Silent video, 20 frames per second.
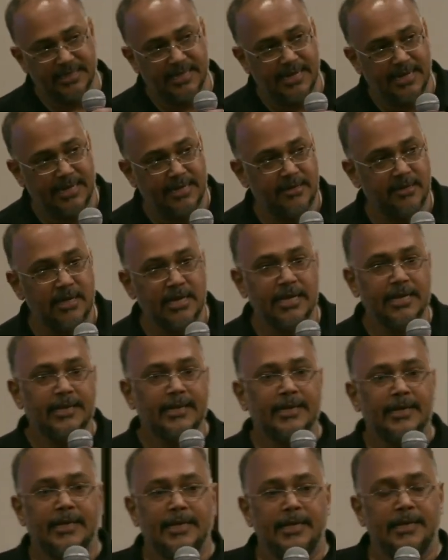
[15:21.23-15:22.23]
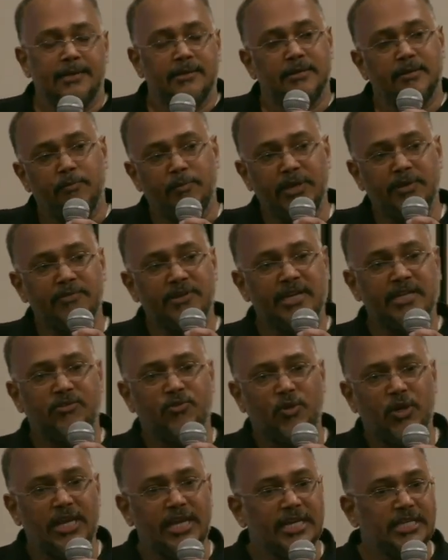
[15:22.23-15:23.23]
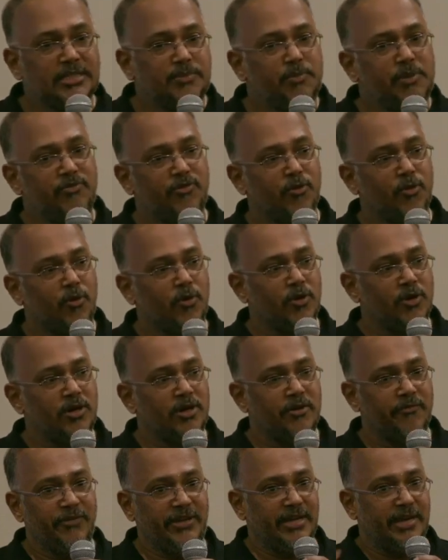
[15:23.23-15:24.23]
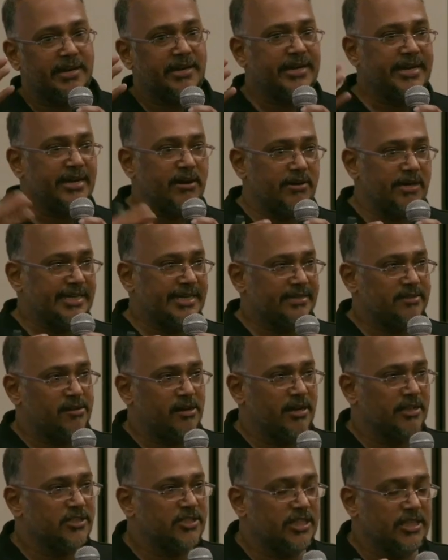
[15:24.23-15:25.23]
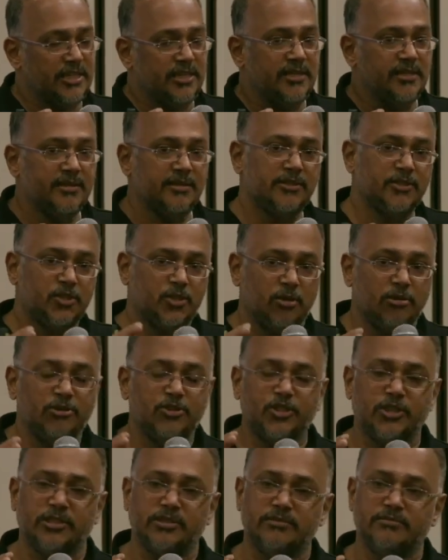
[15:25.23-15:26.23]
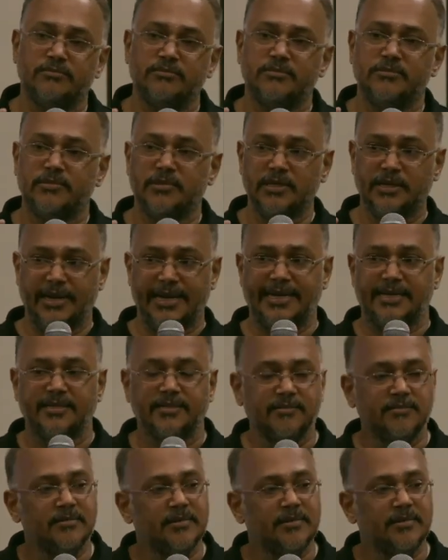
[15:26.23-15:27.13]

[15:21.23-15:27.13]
that BMK 3 years before, we agreed on a technology solution. Great.